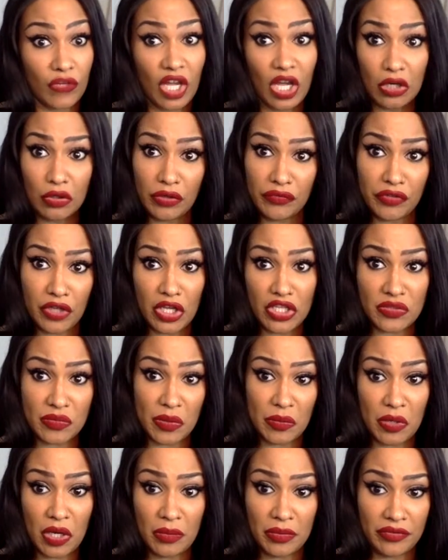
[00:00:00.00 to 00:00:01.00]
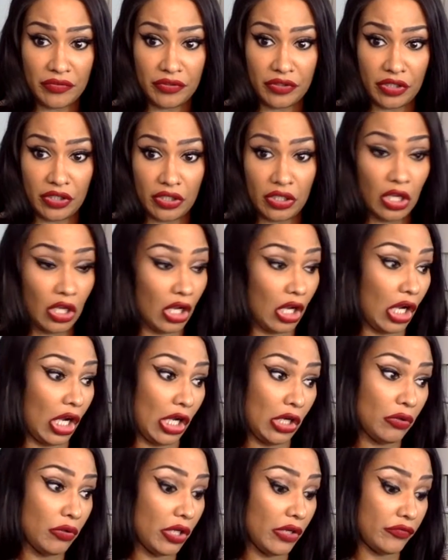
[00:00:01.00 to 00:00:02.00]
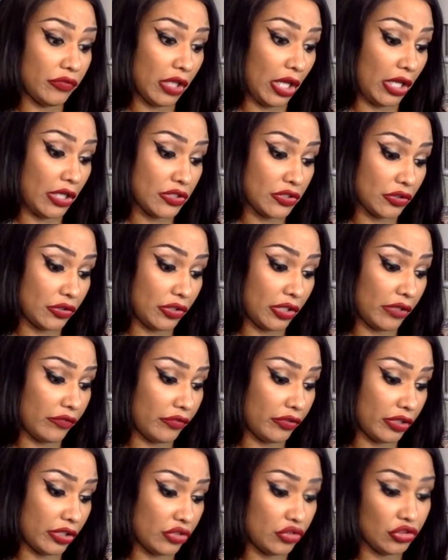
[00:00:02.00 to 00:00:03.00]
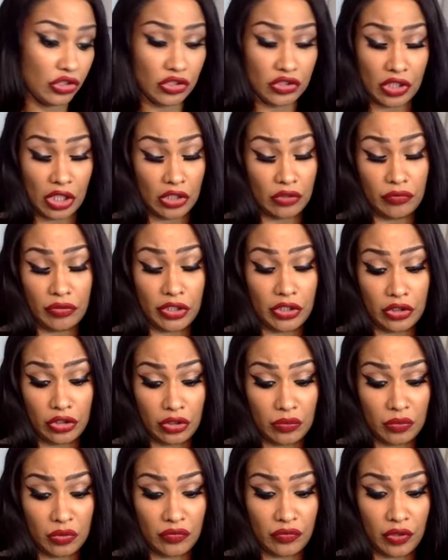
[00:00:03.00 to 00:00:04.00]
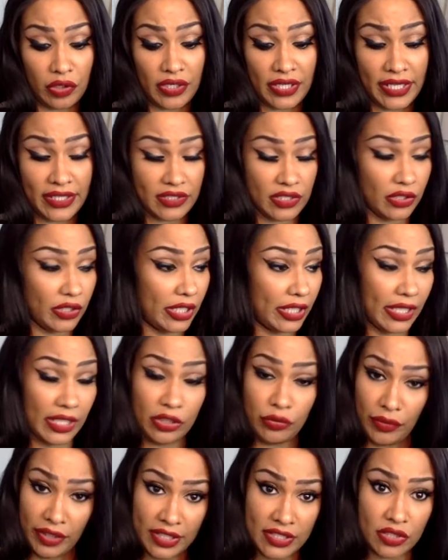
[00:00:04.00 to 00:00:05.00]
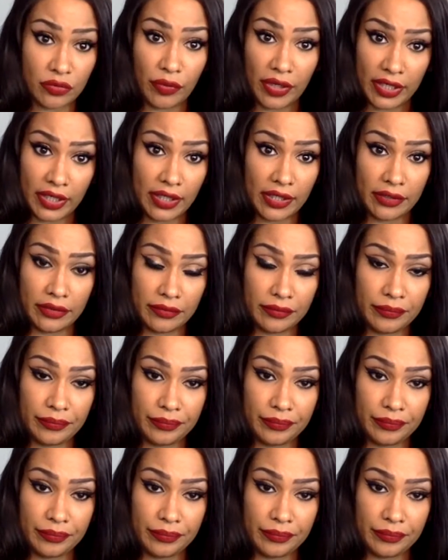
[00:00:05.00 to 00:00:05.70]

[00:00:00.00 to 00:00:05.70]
I don't have to ask my mom everything. I don't have to ask her everything. She doesn't, I don't need her approval. Okay, so then can you answer right now?